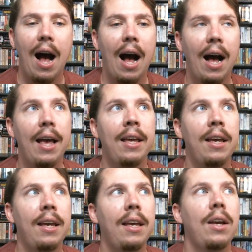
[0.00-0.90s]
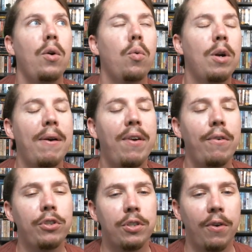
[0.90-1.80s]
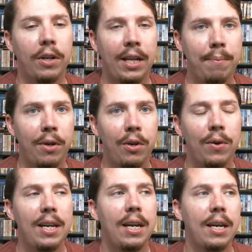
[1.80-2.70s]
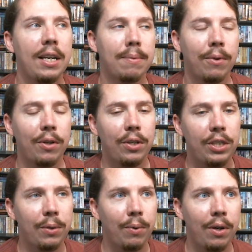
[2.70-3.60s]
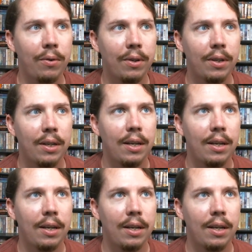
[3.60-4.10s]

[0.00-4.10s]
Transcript: I one of my favorite shows of all time, though, is Murder, She Wrote.